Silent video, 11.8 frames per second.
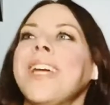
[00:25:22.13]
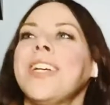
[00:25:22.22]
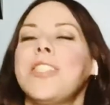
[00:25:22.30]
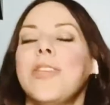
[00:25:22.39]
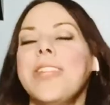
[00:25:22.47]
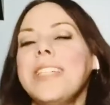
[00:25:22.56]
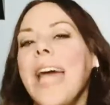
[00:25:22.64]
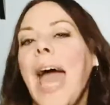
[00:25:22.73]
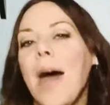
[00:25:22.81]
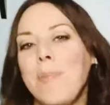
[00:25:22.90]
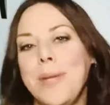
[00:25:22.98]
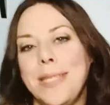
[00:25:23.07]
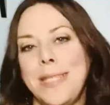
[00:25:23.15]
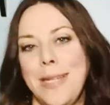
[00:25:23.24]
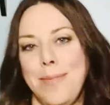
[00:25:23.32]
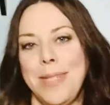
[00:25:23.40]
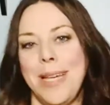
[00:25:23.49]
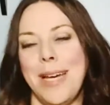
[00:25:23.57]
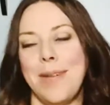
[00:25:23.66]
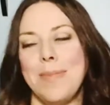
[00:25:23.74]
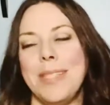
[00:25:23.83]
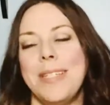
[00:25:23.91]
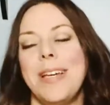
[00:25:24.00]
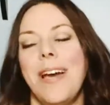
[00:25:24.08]
So this happens
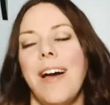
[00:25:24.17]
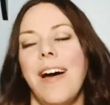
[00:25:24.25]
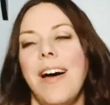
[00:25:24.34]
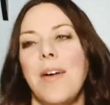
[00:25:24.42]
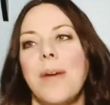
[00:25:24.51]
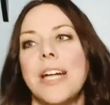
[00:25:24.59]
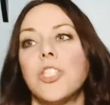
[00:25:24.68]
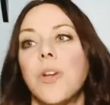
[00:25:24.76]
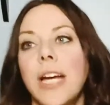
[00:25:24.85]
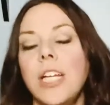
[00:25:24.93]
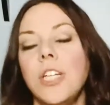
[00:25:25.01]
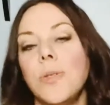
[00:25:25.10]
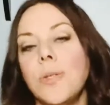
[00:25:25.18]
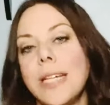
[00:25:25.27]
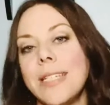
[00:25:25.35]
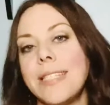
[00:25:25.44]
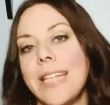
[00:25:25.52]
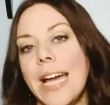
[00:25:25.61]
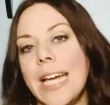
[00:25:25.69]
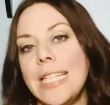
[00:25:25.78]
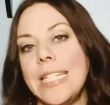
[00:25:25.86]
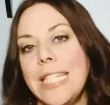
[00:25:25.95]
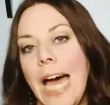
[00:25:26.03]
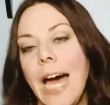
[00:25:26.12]
sometimes. I try to use a
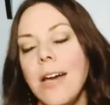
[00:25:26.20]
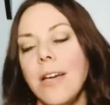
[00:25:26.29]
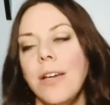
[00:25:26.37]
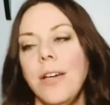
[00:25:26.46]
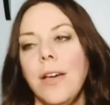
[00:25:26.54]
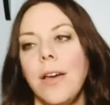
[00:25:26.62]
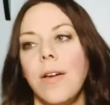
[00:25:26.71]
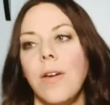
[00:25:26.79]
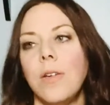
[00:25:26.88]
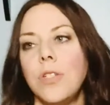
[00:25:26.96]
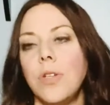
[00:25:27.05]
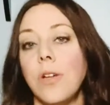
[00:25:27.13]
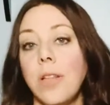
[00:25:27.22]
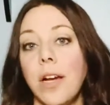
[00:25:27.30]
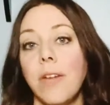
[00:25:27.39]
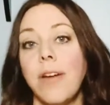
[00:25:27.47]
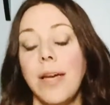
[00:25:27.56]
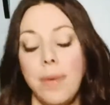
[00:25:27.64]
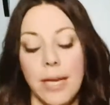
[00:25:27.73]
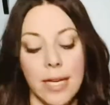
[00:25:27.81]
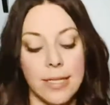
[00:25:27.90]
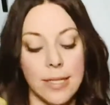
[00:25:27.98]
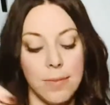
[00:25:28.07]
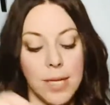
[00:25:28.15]
second deck to clarify
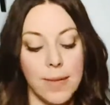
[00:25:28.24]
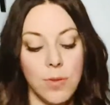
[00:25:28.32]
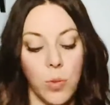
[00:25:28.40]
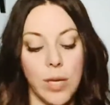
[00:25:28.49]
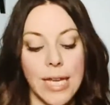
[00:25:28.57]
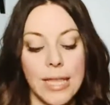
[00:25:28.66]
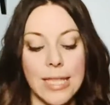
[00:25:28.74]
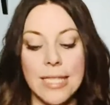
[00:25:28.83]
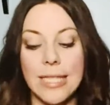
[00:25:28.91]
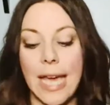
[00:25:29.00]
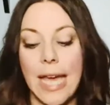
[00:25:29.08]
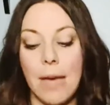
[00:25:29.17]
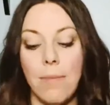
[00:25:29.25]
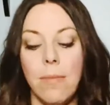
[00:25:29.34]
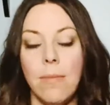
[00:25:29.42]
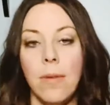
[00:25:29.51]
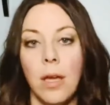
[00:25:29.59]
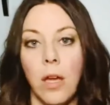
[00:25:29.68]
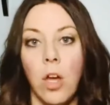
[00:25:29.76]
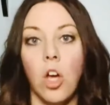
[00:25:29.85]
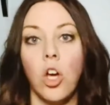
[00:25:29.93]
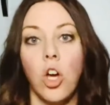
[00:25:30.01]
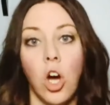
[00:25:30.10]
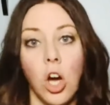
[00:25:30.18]
because sometimes we get the same
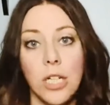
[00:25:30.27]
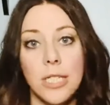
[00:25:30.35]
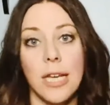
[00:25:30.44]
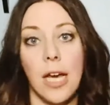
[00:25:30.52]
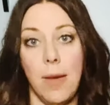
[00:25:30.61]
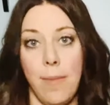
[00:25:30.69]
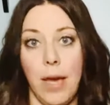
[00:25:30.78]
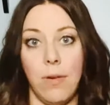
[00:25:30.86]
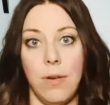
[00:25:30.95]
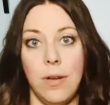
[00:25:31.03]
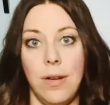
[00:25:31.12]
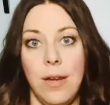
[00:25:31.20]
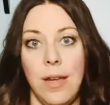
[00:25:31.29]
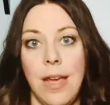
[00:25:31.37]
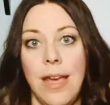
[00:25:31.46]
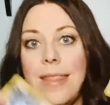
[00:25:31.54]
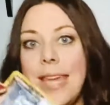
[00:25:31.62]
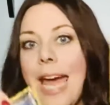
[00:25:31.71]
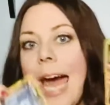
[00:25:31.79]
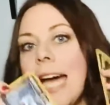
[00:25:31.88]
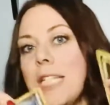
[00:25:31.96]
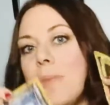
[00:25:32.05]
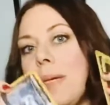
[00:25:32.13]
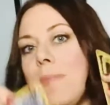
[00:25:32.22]
card to come out. They
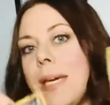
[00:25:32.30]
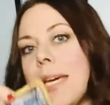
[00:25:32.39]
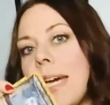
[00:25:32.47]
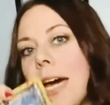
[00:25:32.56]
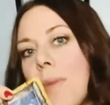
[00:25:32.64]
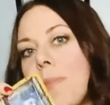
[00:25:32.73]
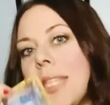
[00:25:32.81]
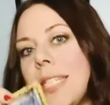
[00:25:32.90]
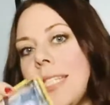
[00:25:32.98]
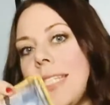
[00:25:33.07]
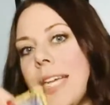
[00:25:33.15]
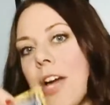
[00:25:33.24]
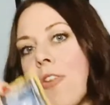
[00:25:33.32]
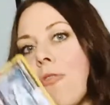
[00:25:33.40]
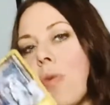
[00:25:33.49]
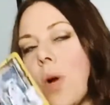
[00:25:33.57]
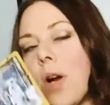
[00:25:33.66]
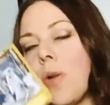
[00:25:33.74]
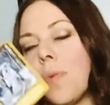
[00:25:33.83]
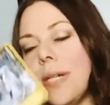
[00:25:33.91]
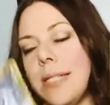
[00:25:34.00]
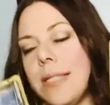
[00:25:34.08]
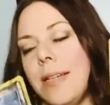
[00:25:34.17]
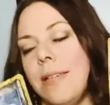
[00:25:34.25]
had me pick up this deck for a
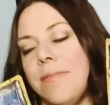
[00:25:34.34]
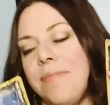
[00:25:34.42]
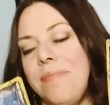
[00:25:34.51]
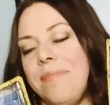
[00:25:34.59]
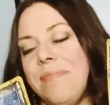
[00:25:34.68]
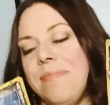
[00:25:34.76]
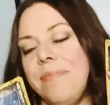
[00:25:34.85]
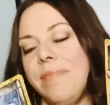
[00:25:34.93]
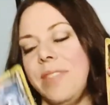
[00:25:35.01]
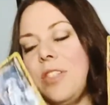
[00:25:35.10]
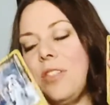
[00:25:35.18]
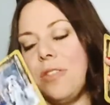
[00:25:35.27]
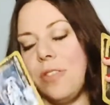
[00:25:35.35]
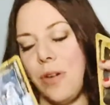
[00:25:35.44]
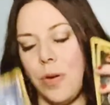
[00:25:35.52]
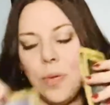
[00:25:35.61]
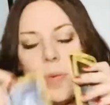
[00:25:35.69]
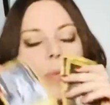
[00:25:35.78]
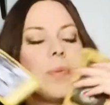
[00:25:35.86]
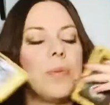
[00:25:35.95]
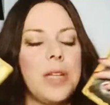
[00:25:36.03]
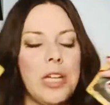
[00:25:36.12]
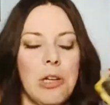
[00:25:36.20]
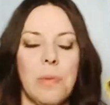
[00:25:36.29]
reason. So
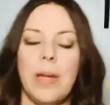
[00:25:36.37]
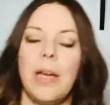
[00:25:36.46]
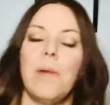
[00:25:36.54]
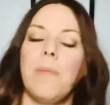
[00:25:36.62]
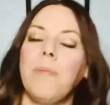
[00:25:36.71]
here we go.